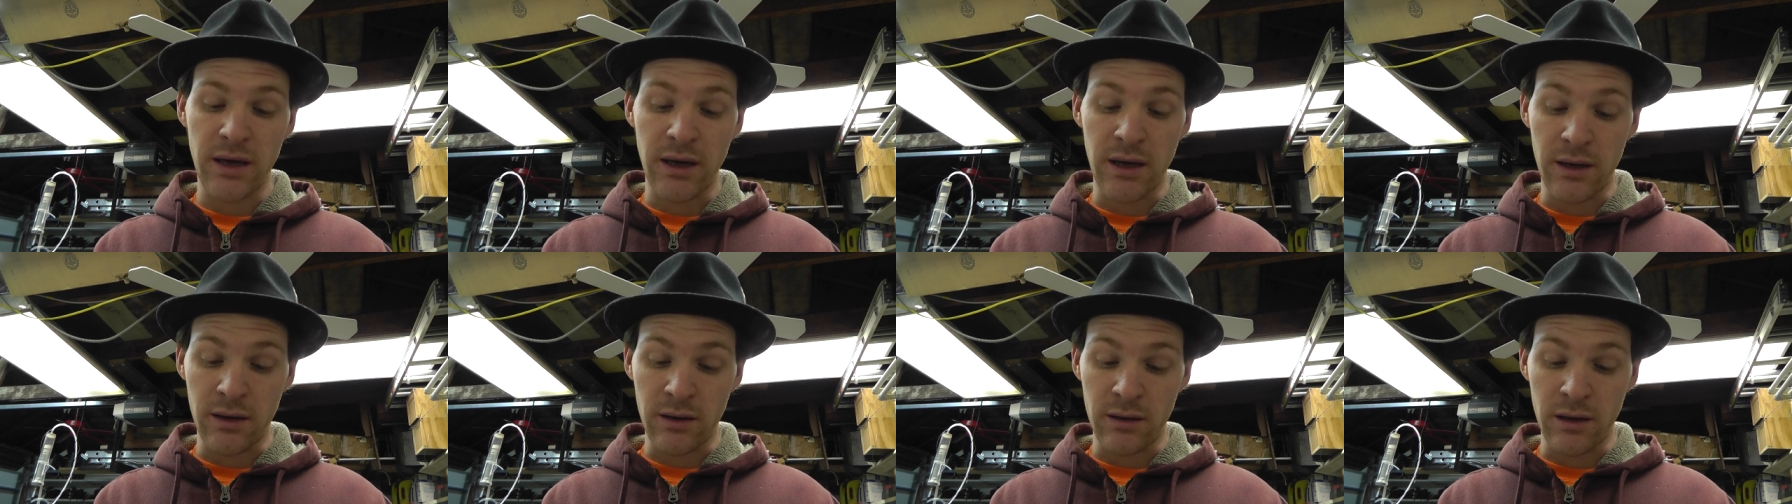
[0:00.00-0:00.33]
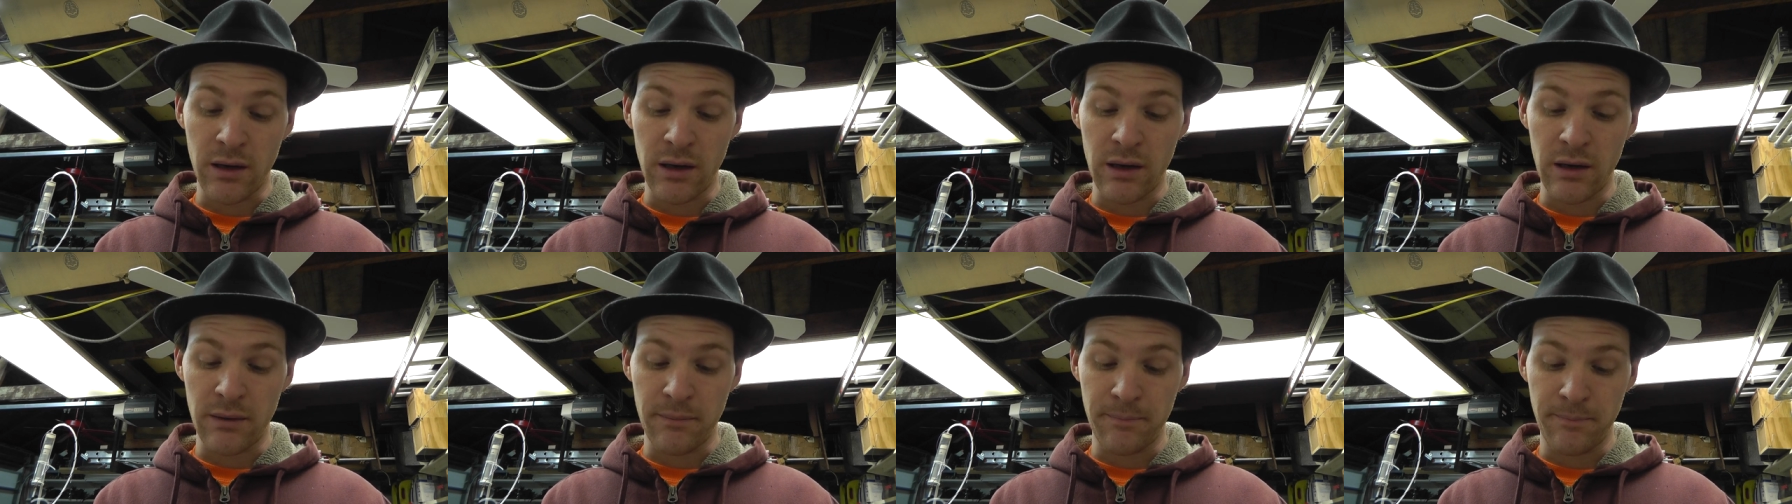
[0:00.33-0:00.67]
And
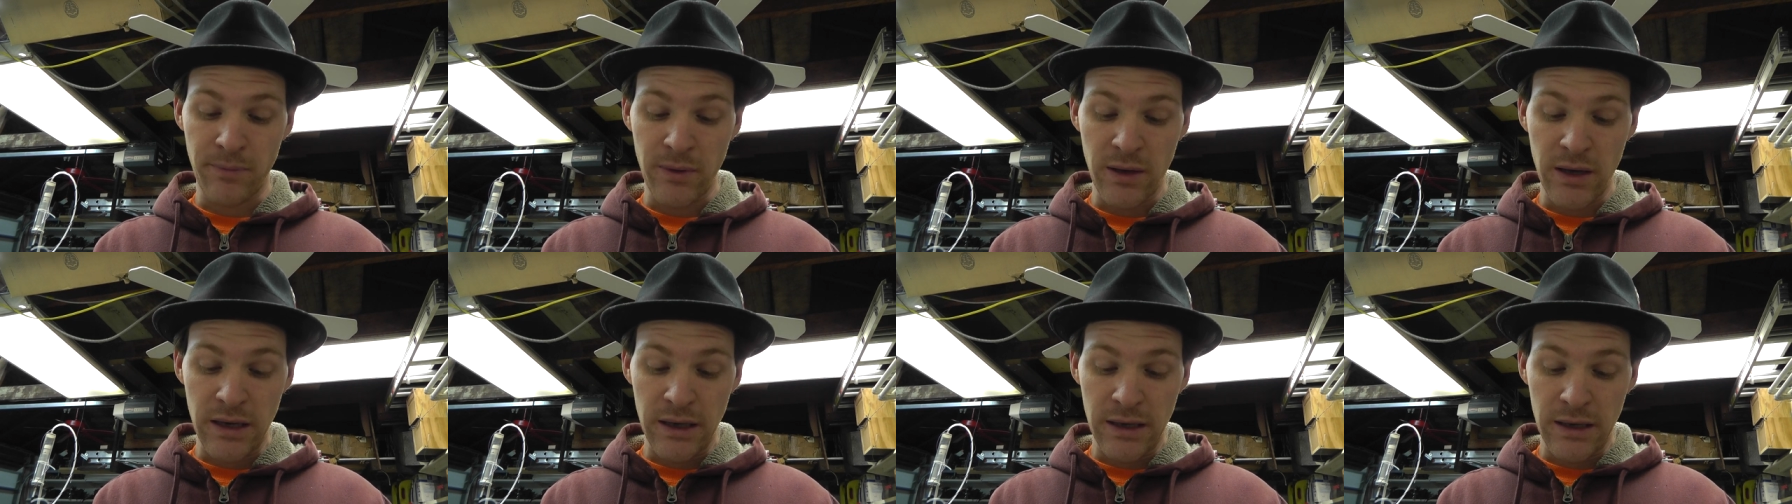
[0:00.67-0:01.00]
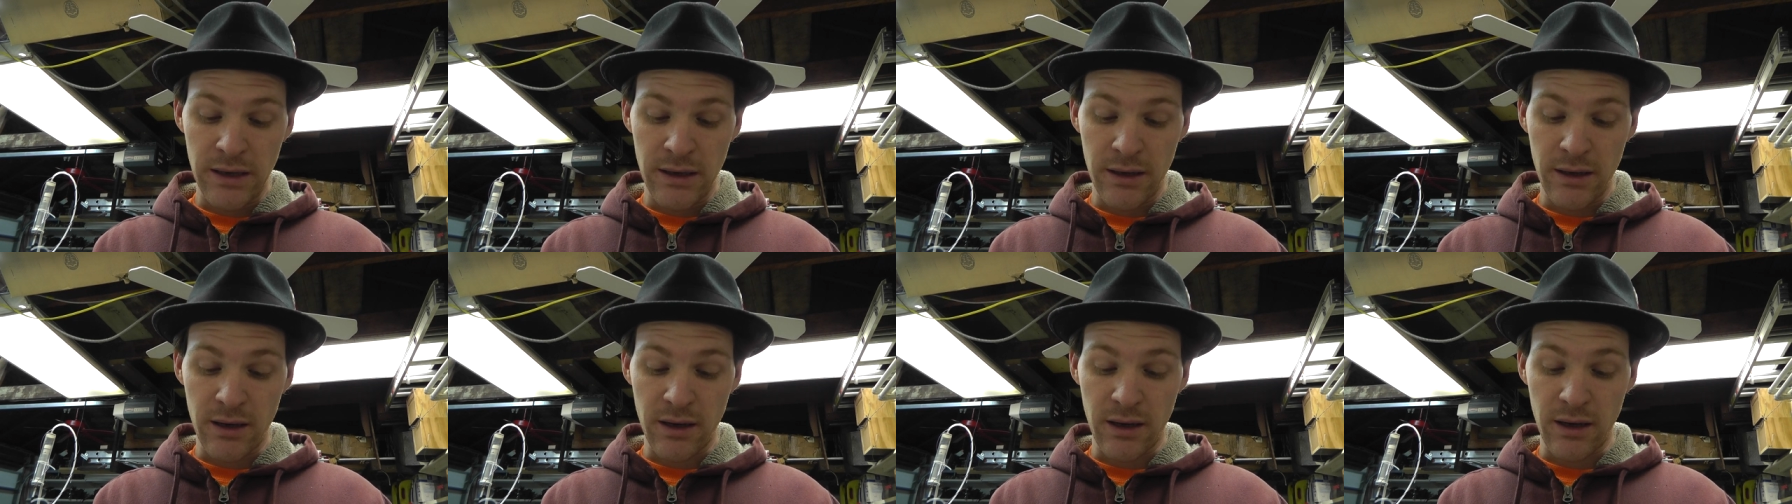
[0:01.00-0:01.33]
um,
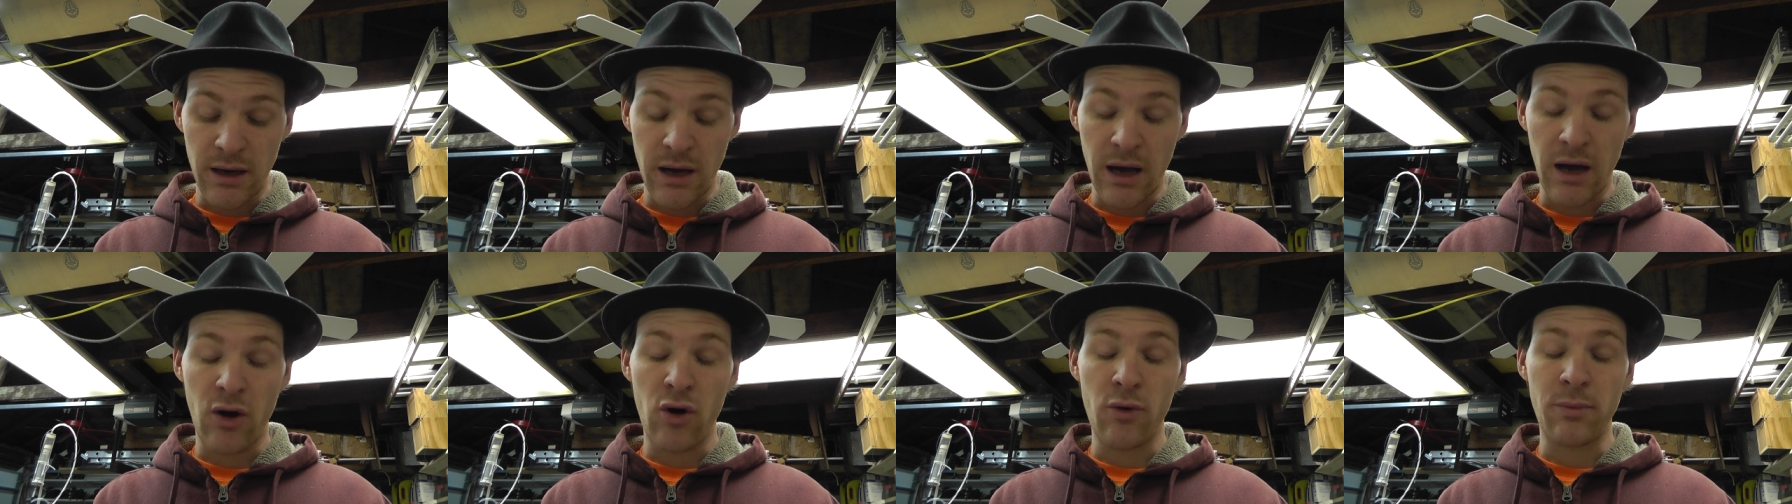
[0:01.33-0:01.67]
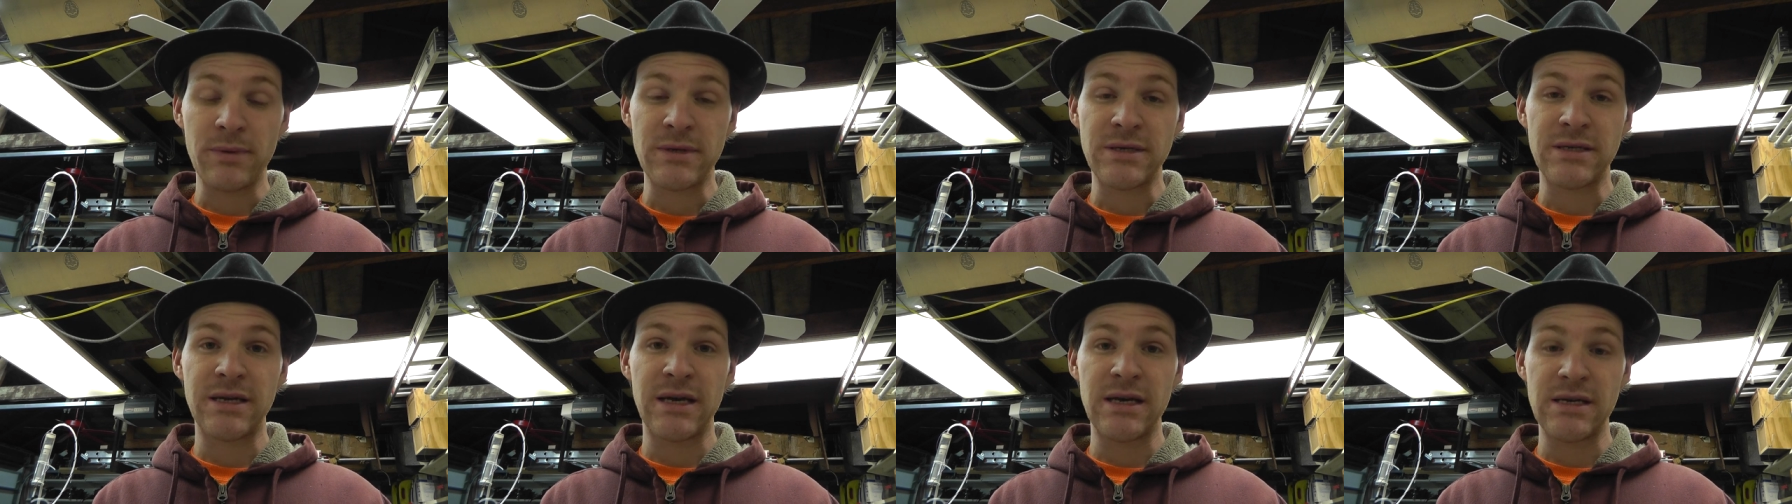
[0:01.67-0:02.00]
I
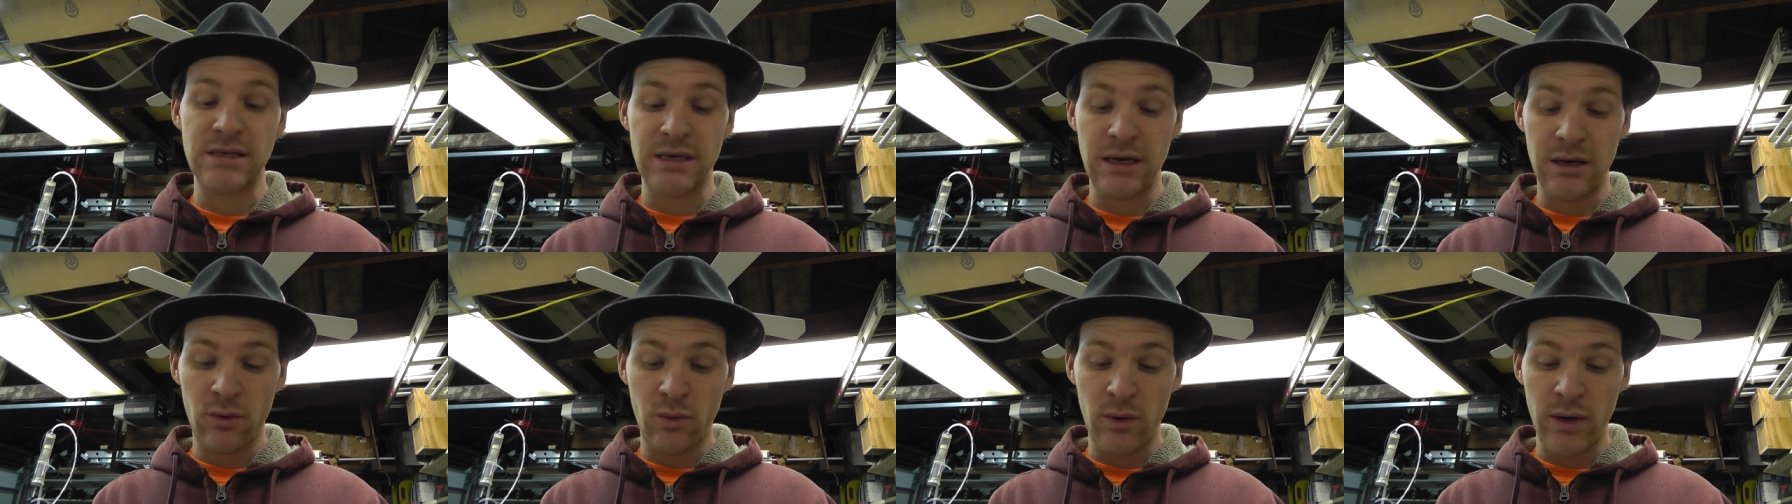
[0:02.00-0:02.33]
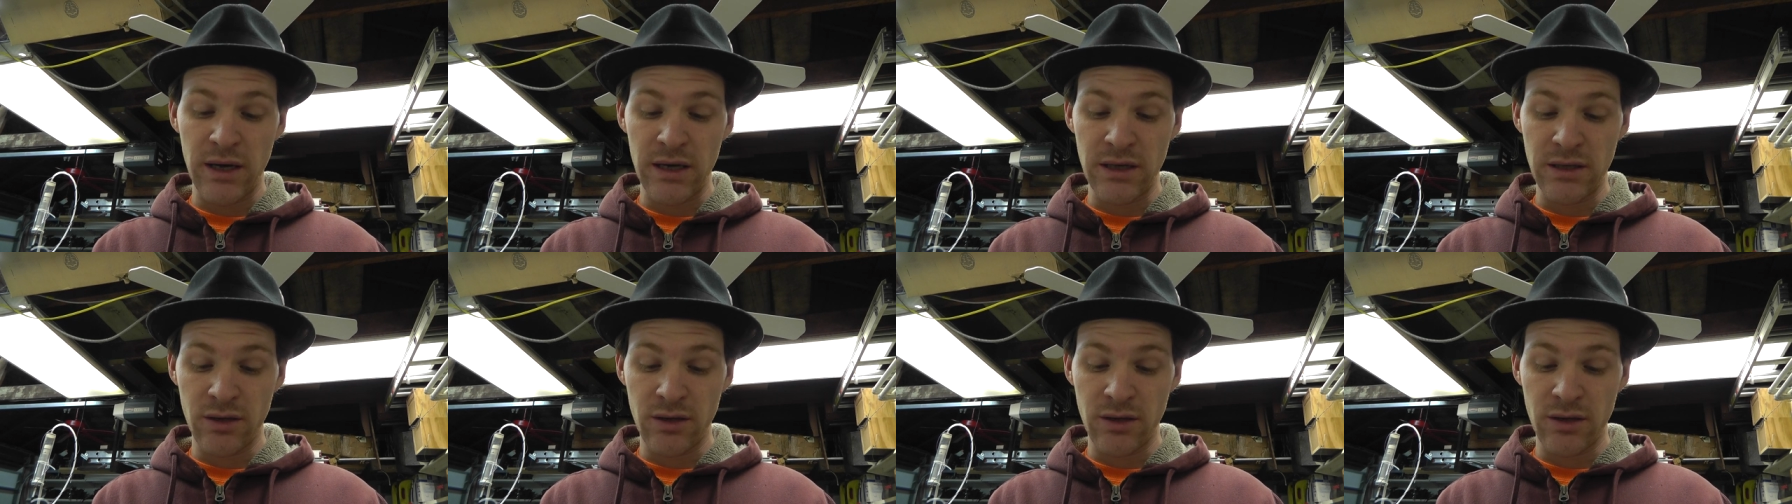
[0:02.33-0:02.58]
hope it stays that way.